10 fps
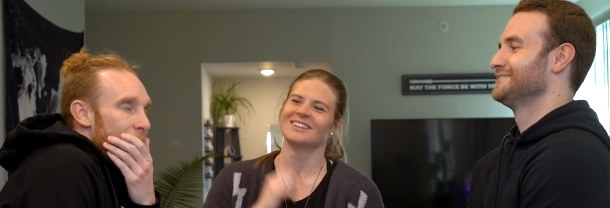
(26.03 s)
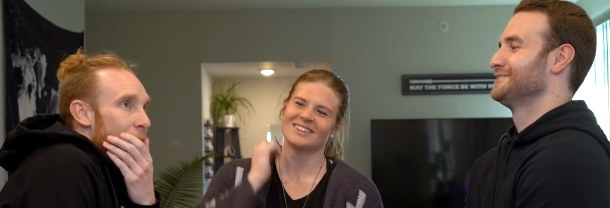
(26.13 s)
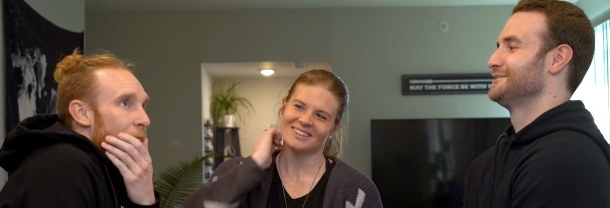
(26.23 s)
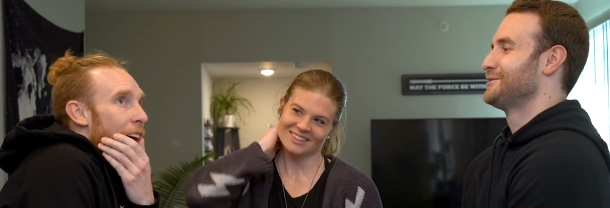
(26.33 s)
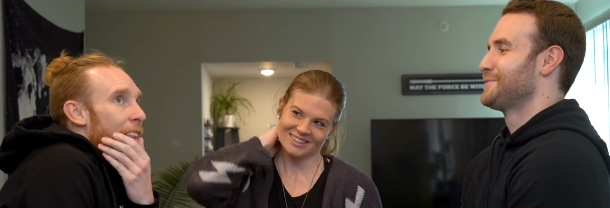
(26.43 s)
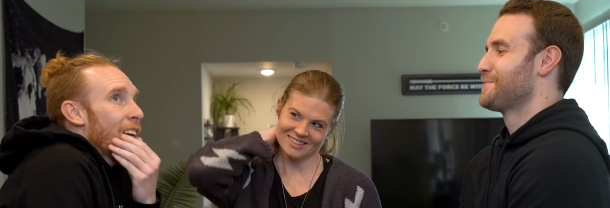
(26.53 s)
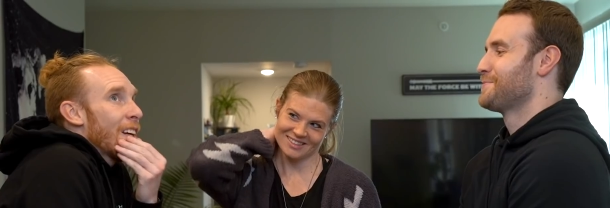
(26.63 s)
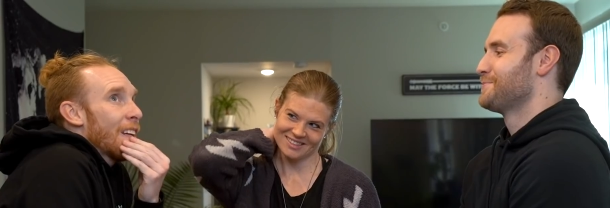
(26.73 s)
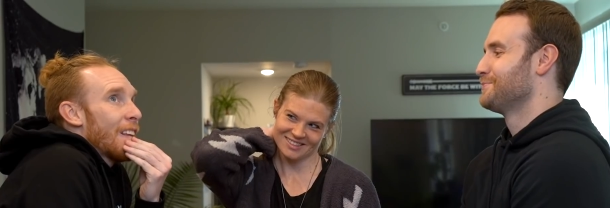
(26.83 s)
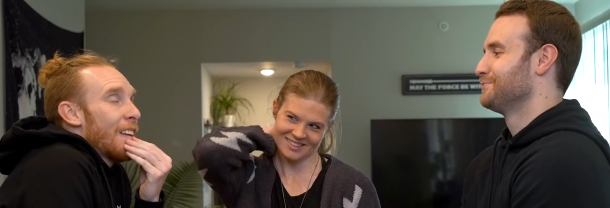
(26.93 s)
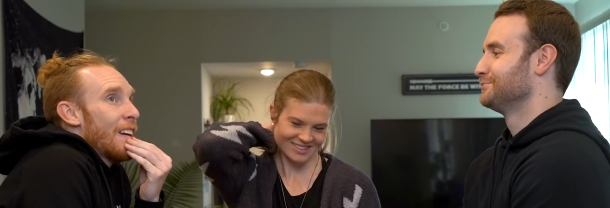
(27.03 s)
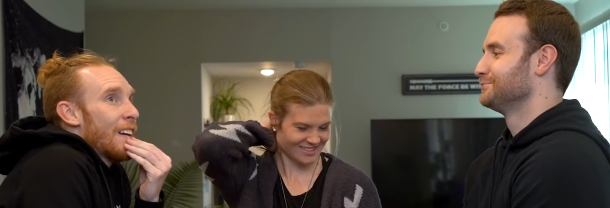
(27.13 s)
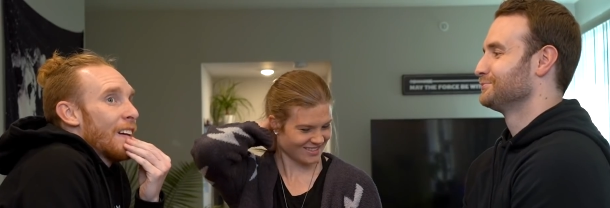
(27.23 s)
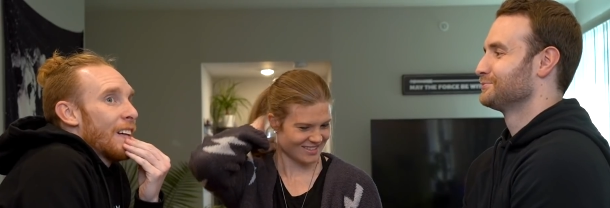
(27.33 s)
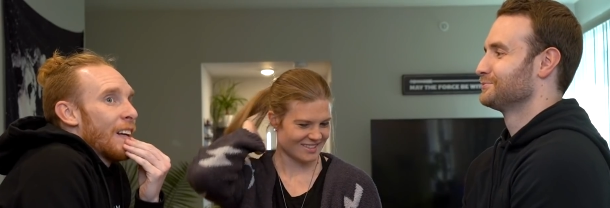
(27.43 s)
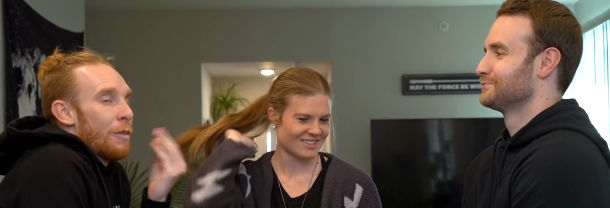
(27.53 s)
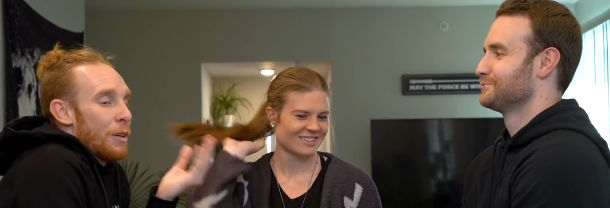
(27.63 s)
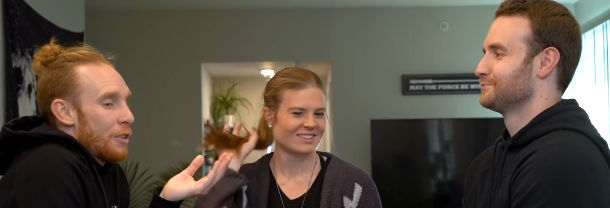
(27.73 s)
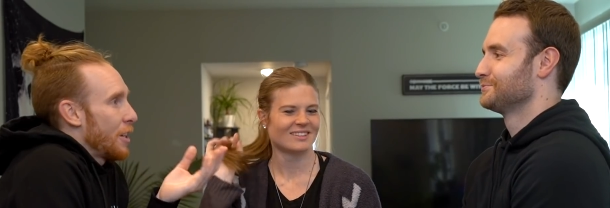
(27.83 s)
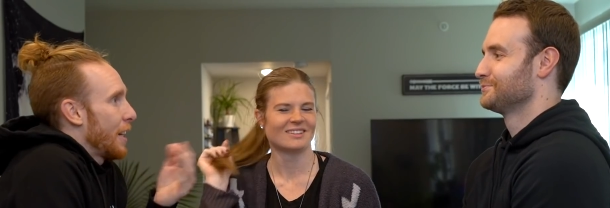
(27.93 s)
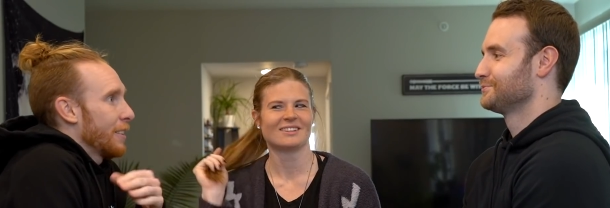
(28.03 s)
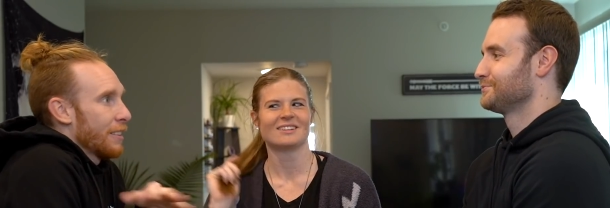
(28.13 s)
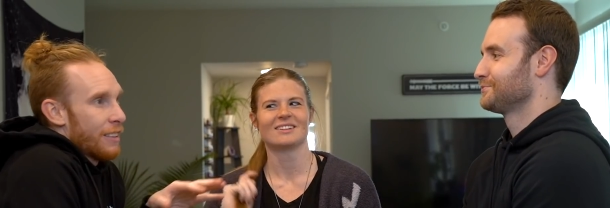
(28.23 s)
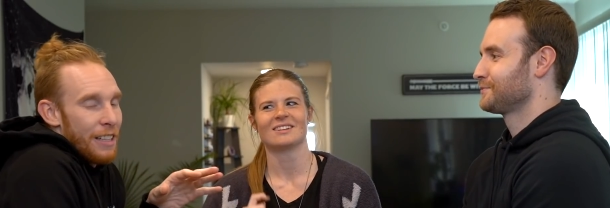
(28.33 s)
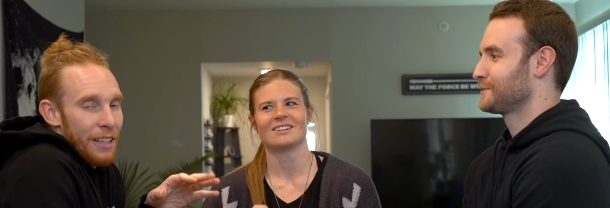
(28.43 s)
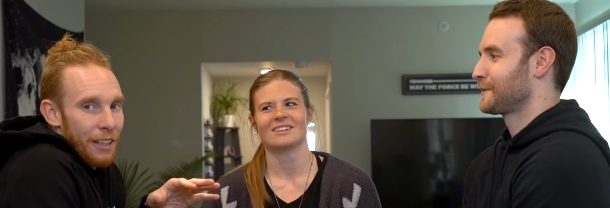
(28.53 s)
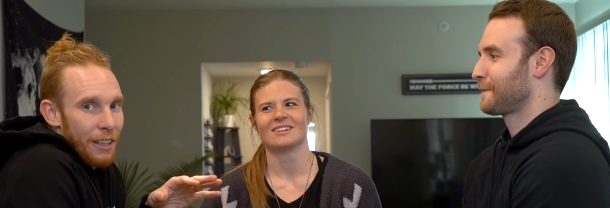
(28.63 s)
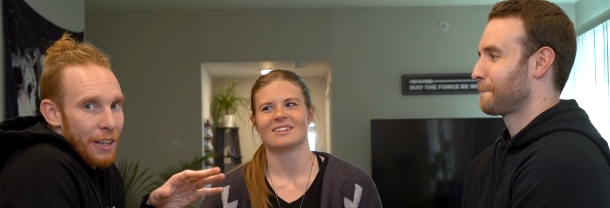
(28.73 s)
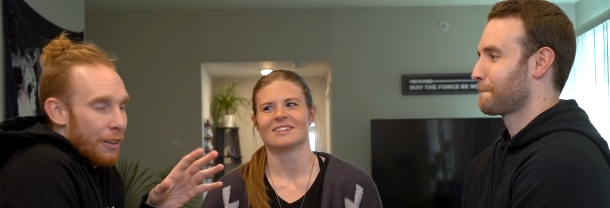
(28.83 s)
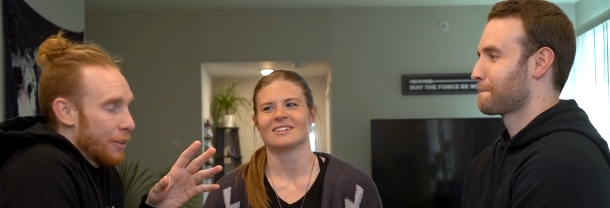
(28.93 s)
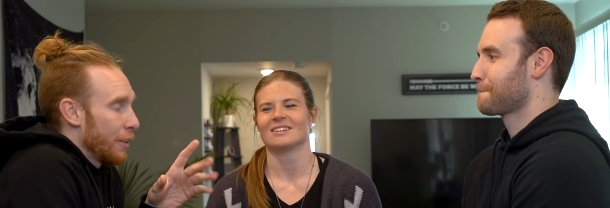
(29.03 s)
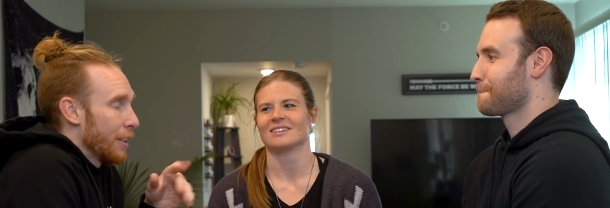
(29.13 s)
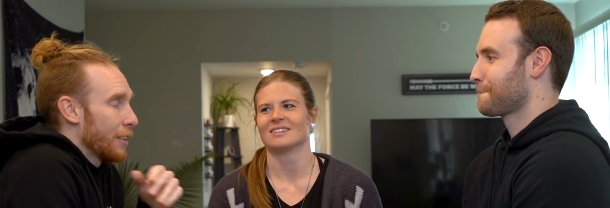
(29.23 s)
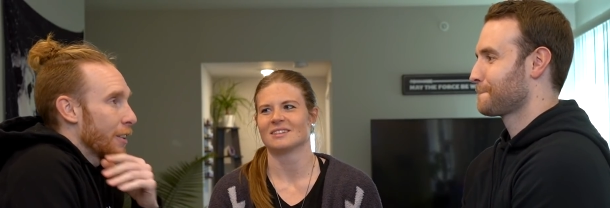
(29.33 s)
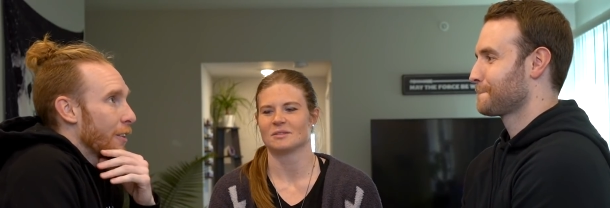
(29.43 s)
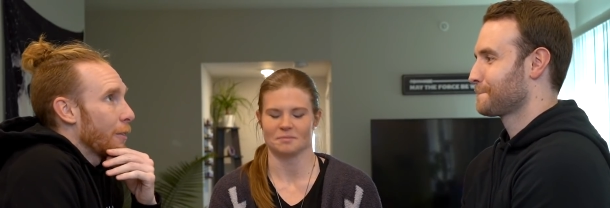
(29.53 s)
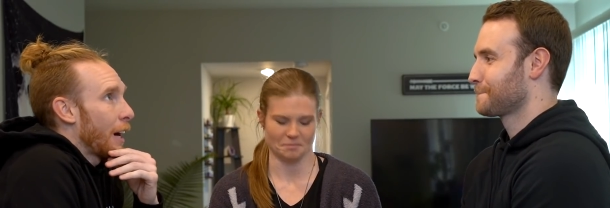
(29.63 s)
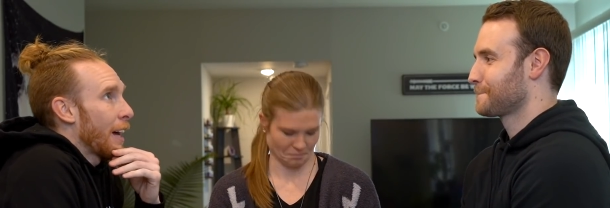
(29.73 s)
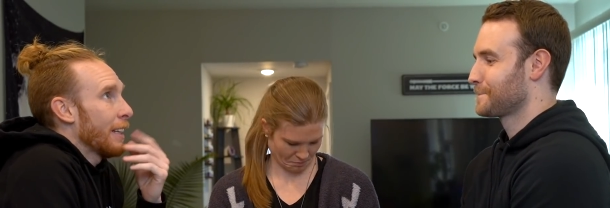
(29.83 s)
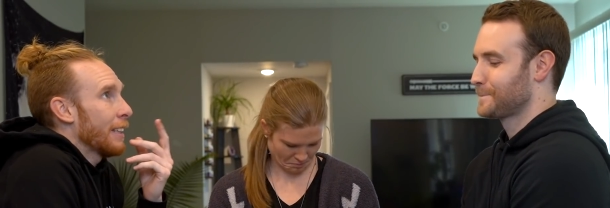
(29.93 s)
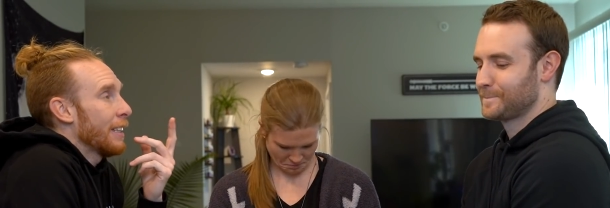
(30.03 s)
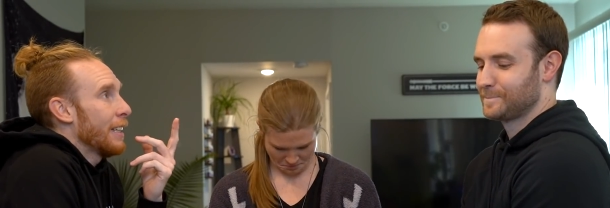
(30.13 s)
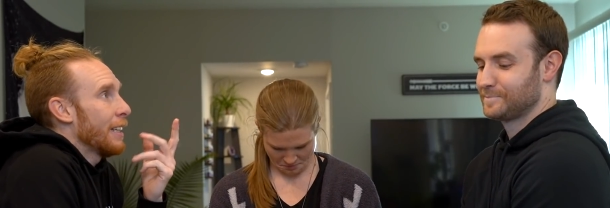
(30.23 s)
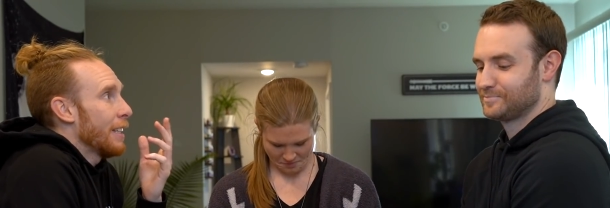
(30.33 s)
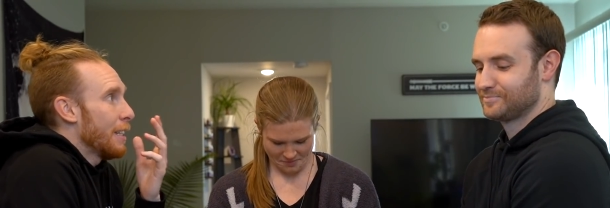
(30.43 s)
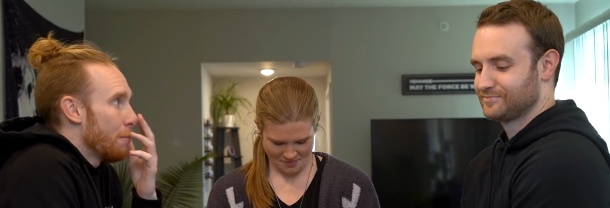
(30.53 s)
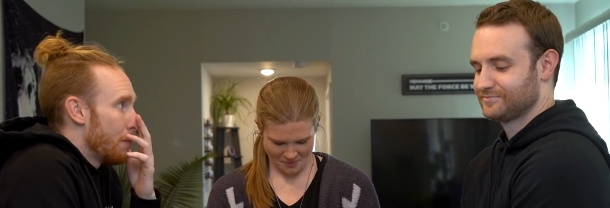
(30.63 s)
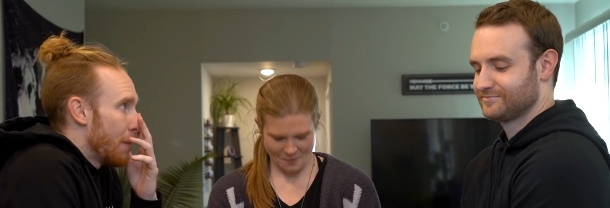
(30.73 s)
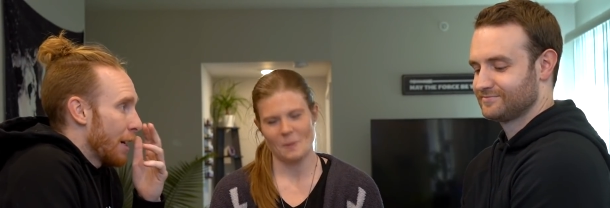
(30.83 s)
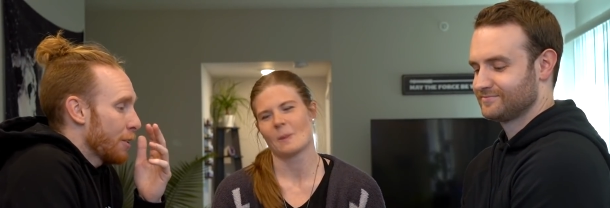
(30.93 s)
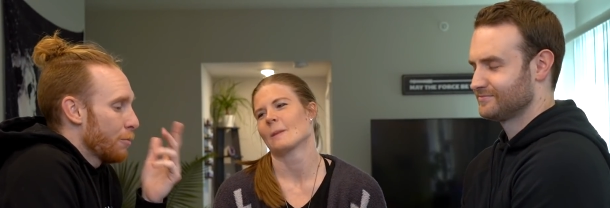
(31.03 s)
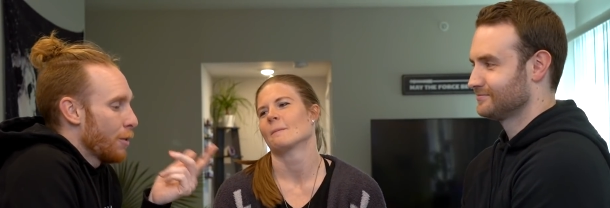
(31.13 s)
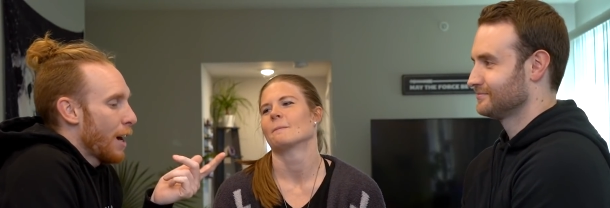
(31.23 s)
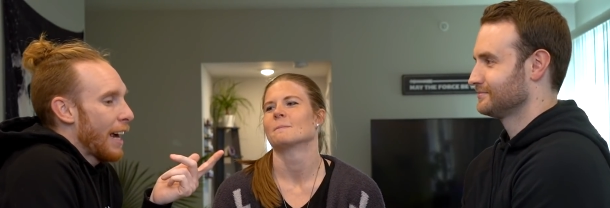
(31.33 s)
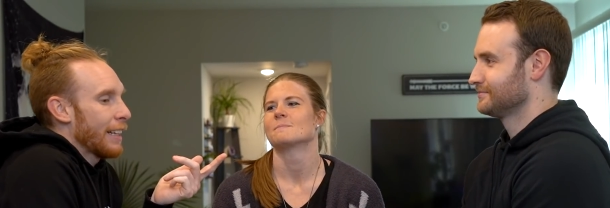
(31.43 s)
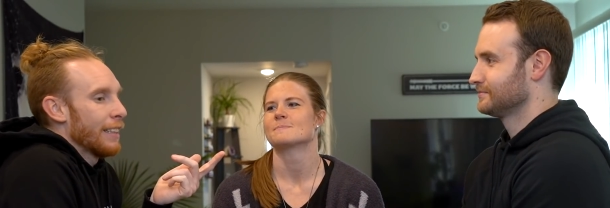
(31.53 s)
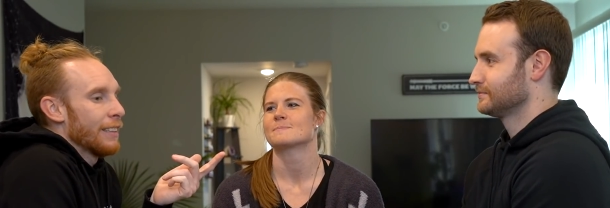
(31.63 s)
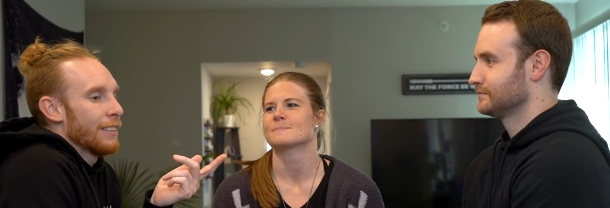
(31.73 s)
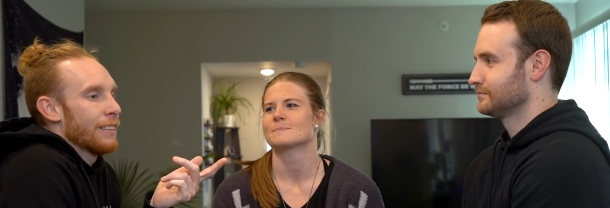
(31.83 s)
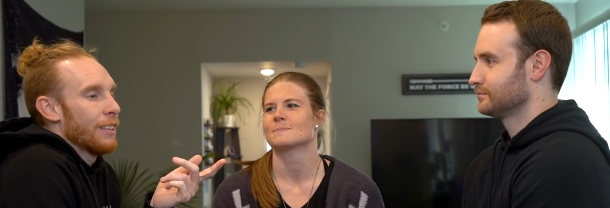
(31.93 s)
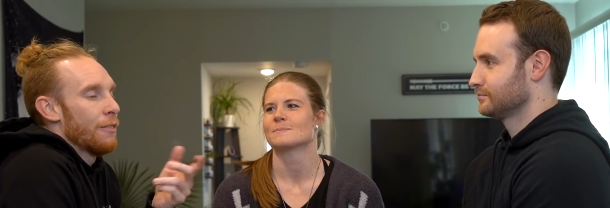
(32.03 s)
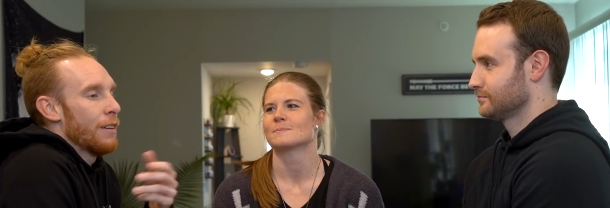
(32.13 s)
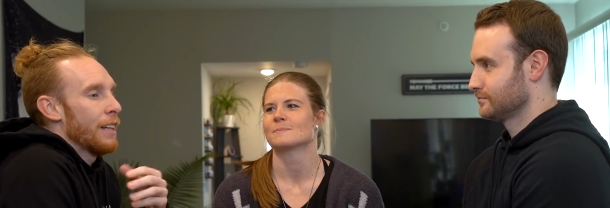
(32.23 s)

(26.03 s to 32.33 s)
Speaker 1: you know, I think the and I would have changed this a year ago or two years ago. I think the the best practice of